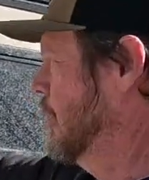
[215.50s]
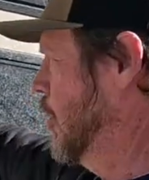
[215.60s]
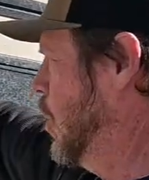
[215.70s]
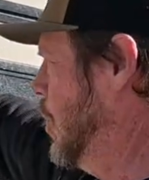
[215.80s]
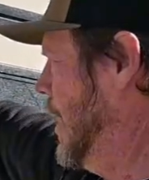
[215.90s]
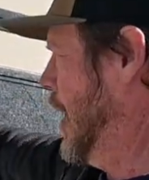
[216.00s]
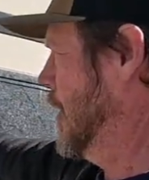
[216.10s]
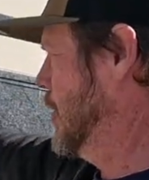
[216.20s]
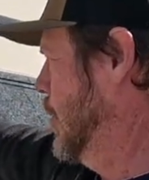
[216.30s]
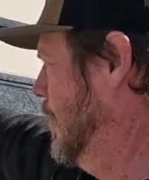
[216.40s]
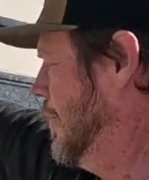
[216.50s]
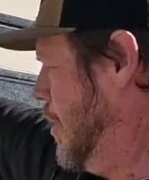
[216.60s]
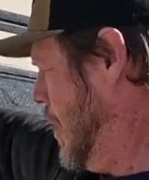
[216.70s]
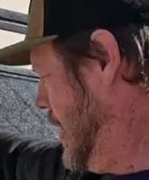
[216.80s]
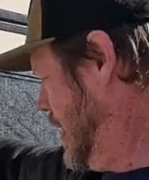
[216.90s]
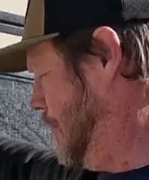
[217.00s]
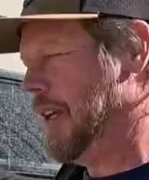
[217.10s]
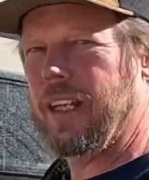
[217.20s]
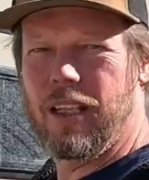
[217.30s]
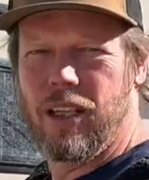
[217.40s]
door I do find to
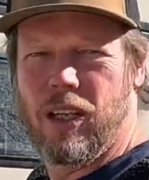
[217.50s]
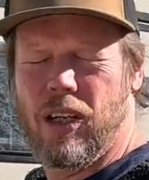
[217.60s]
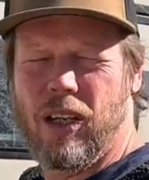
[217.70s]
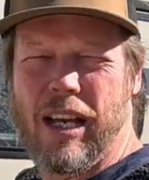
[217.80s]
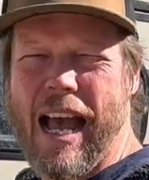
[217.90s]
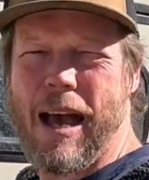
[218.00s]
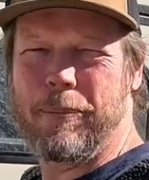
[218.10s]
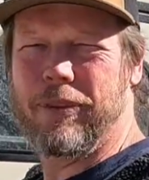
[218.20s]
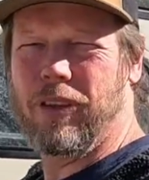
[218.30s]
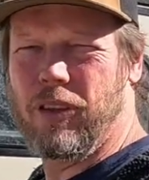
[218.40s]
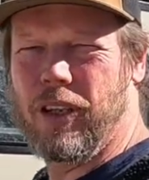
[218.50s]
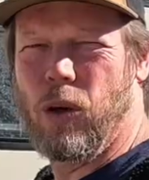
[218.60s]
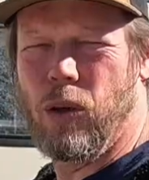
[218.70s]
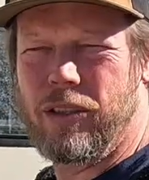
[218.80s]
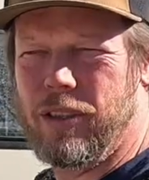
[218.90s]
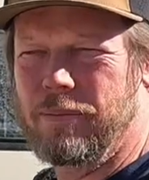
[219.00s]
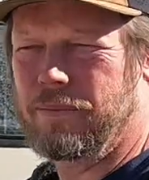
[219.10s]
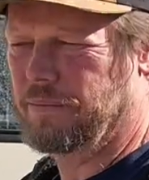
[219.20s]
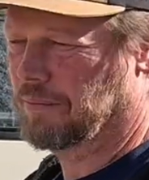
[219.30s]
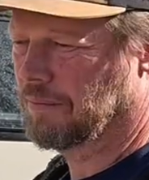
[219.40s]
be absolutely awesome.
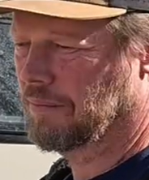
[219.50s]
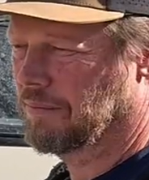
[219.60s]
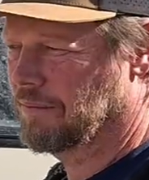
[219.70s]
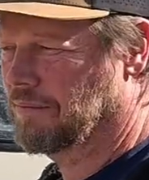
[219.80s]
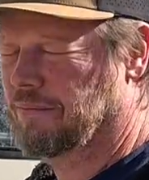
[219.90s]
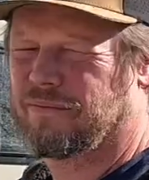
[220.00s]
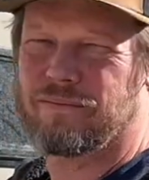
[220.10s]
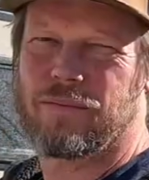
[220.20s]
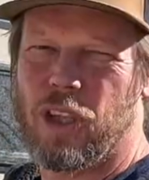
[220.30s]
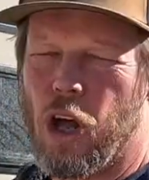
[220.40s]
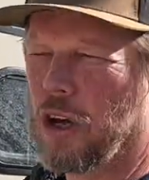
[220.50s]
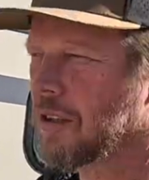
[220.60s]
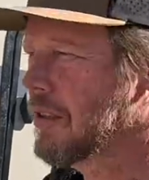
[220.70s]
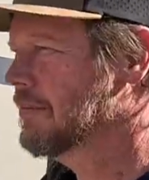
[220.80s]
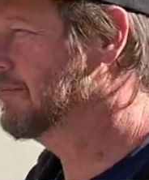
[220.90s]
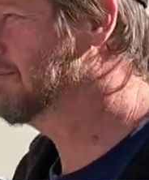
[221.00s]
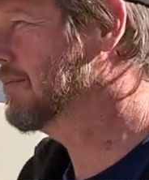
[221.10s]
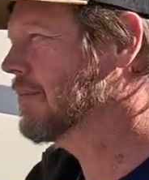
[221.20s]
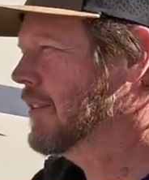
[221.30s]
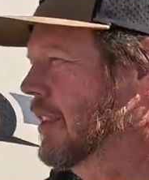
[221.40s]
Locked,
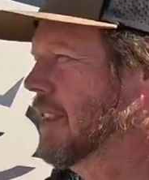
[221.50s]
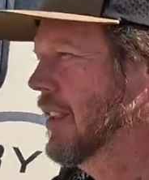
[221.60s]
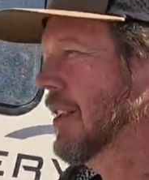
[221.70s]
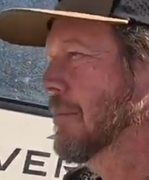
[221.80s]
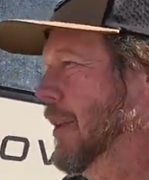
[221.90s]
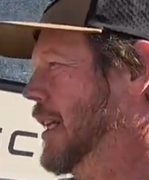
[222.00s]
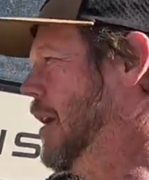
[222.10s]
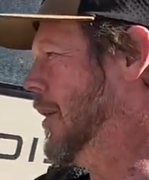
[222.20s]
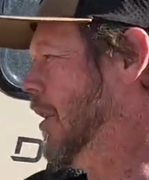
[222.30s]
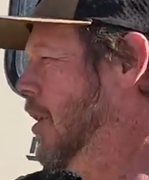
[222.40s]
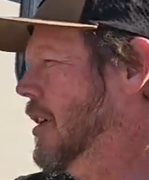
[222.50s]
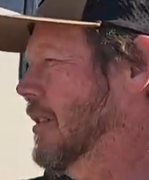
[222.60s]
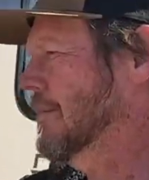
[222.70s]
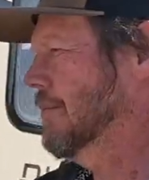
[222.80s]
got to go unlock it.